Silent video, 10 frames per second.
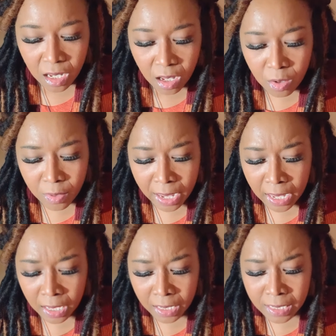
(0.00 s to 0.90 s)

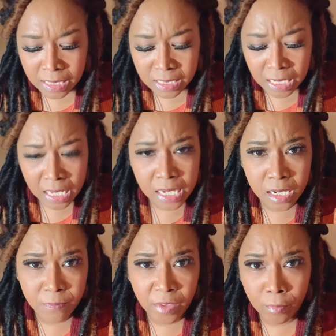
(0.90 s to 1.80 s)
Okay, and this could end
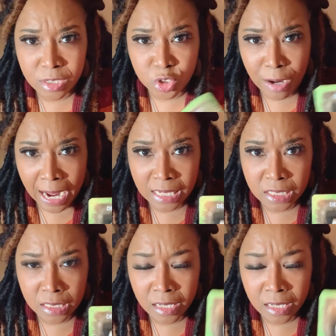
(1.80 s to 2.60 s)
up very tragic.